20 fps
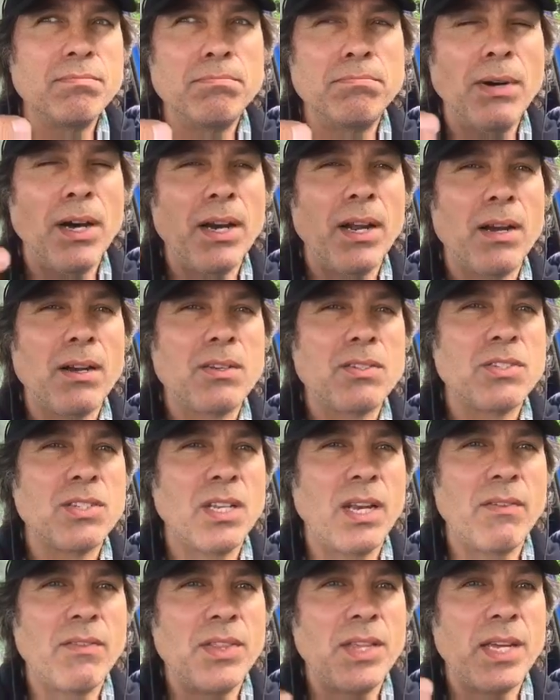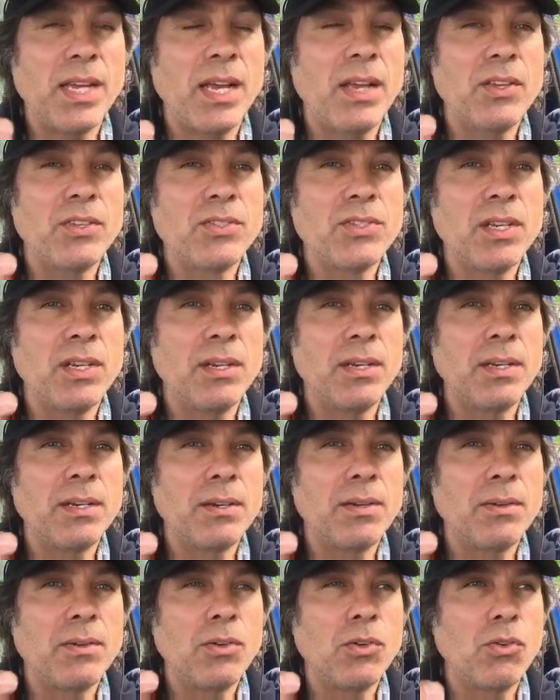buttocks and everything else, and
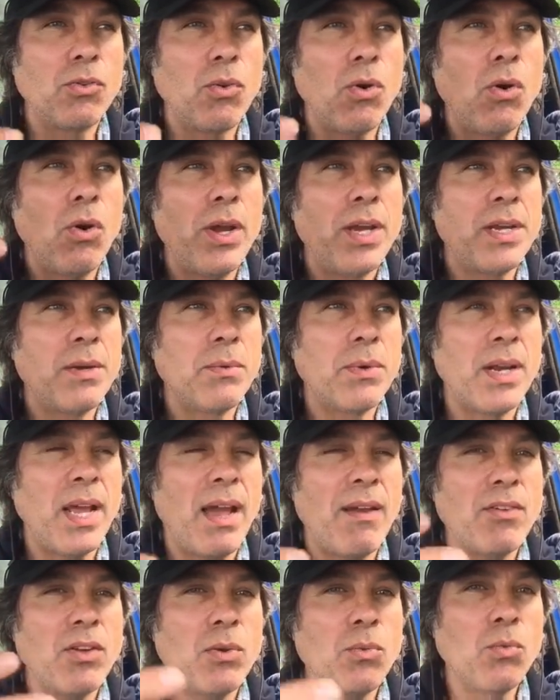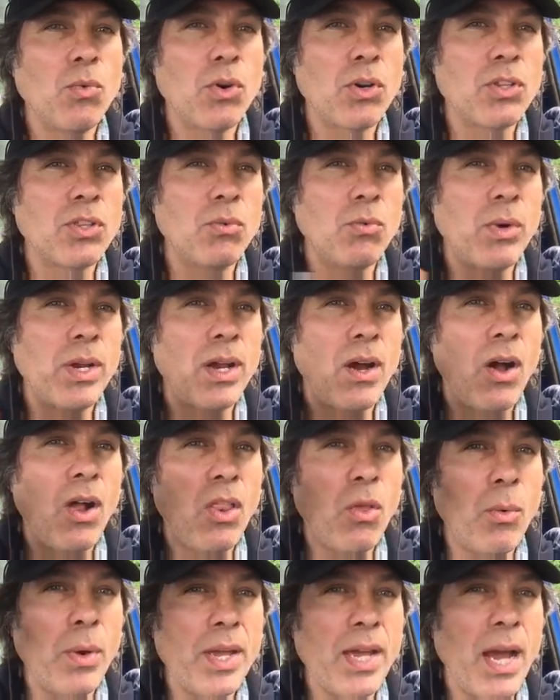groin and what have you, and work
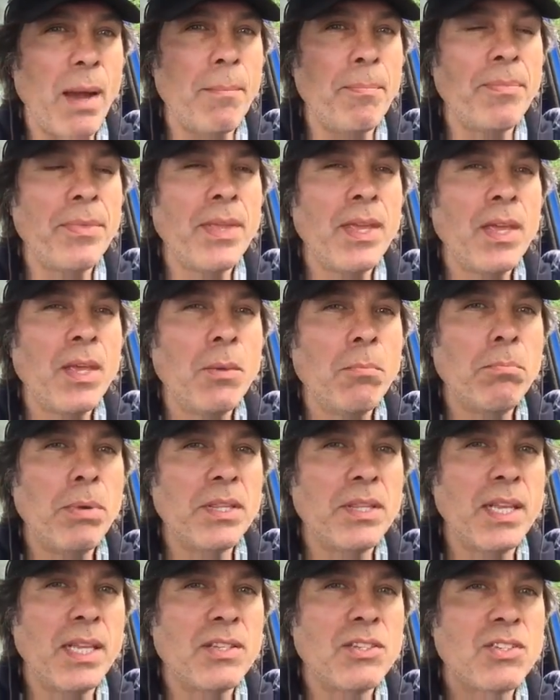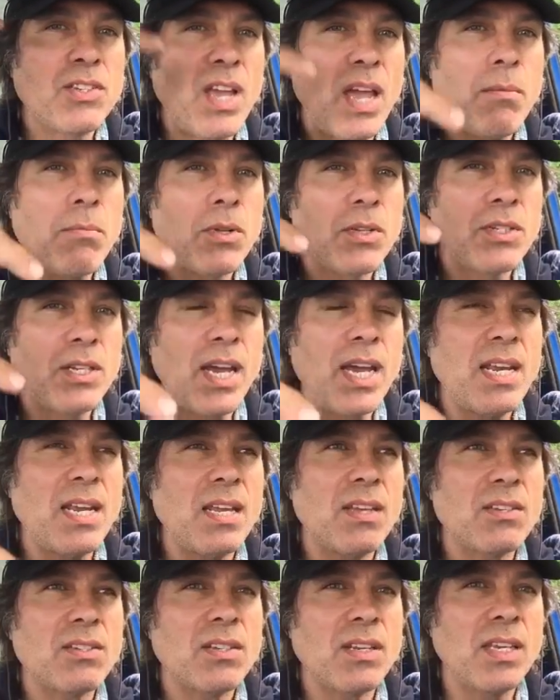all the way up. But then
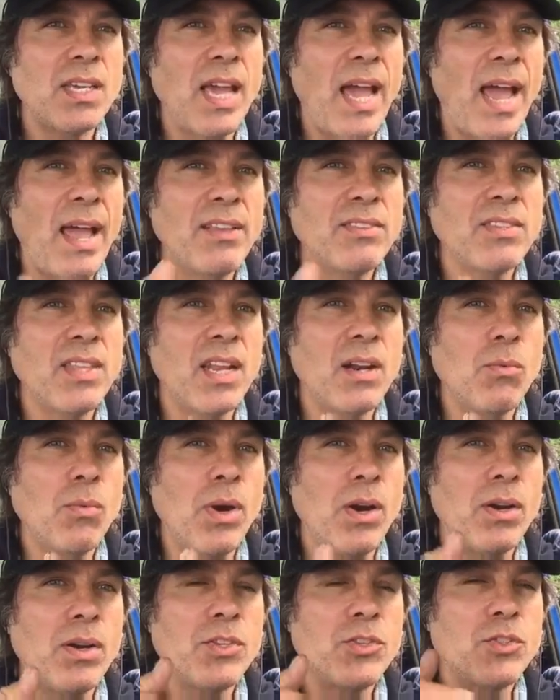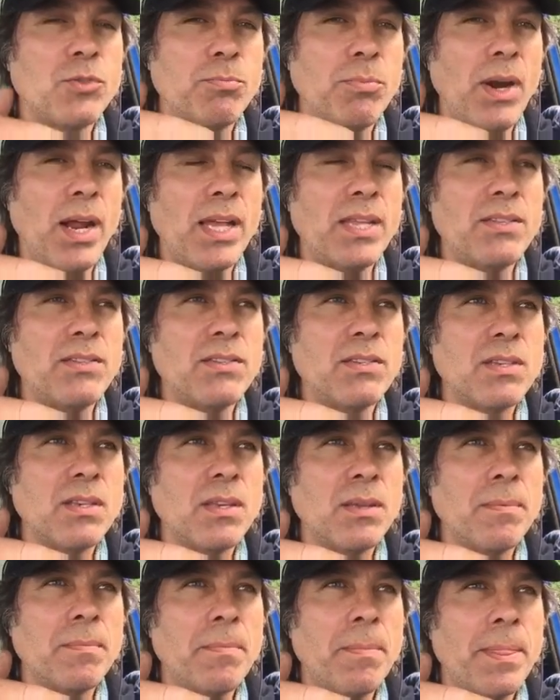simultaneously, as that awareness spreads,
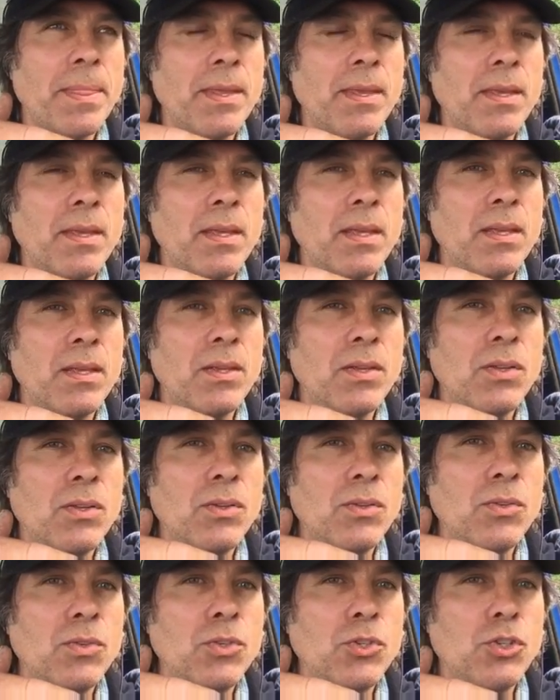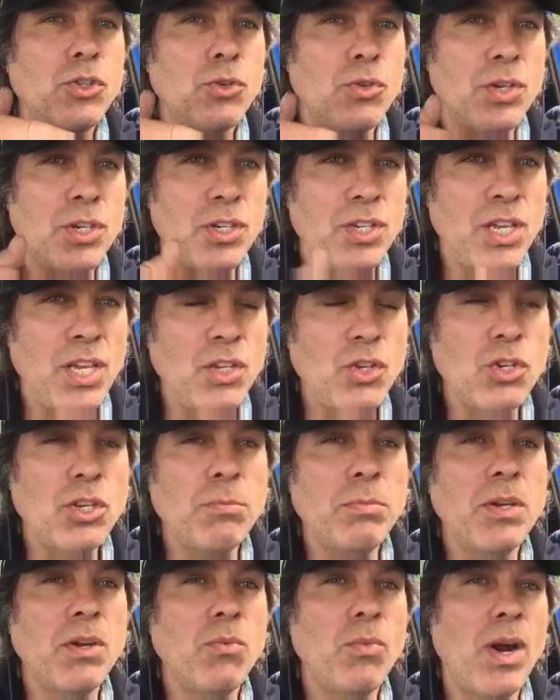to continue to
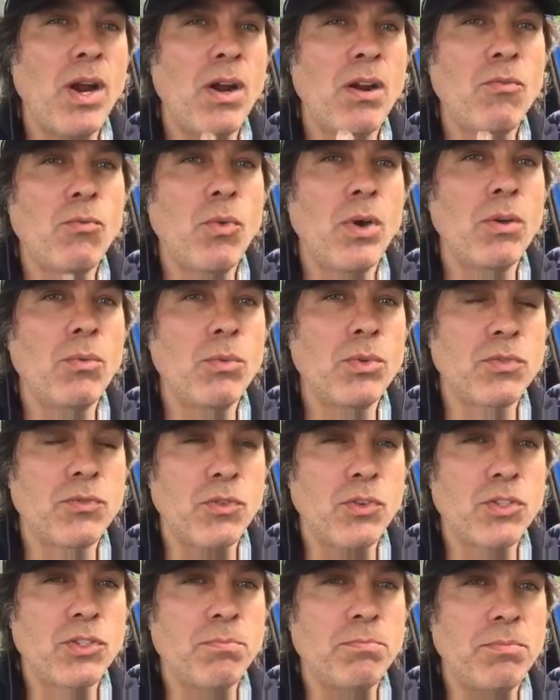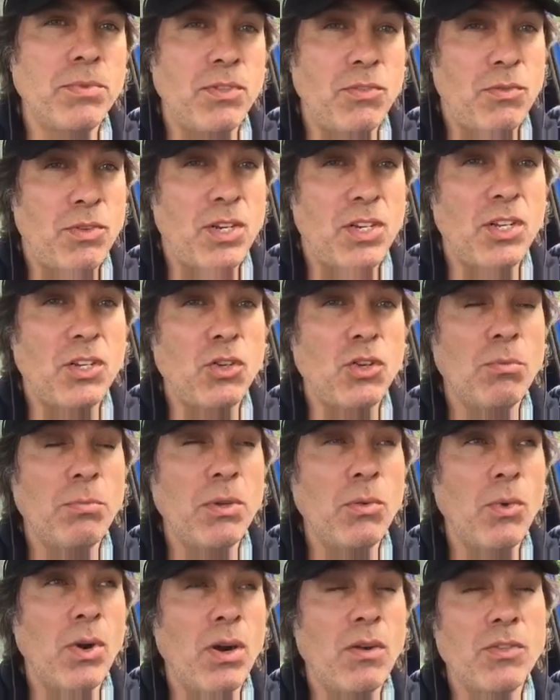be aware of what was first, to continue to
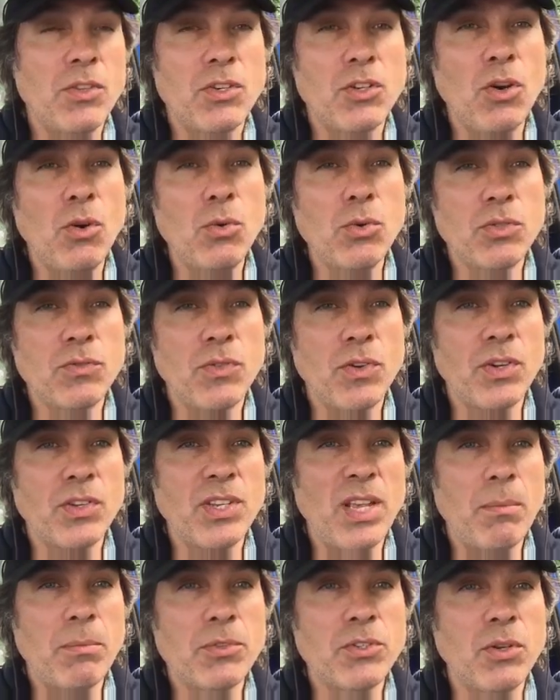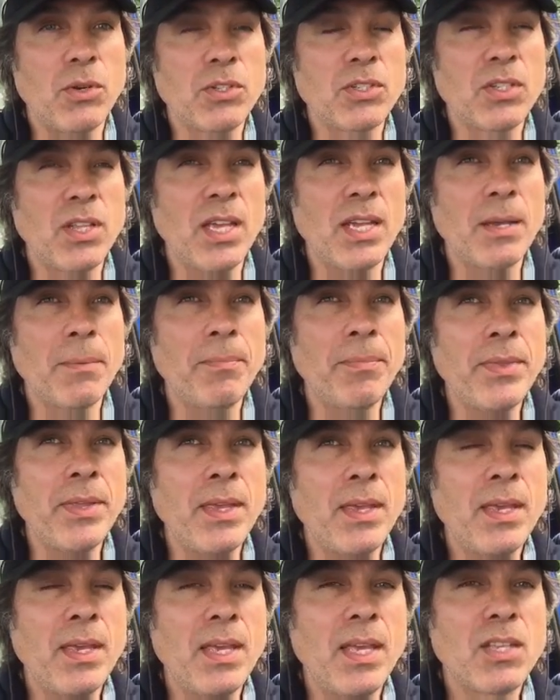be aware of the toes, for example. So it's like
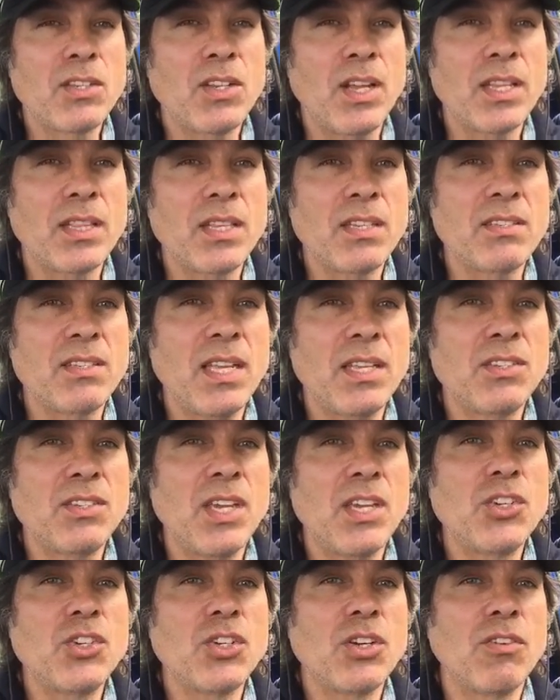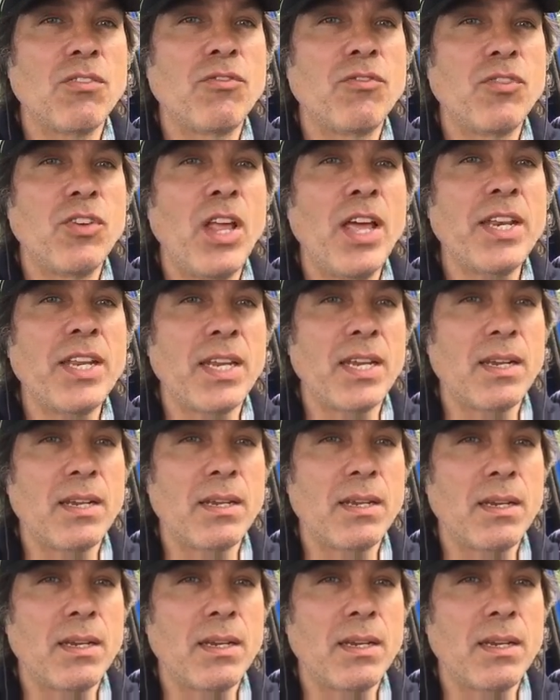this sensation of flooding.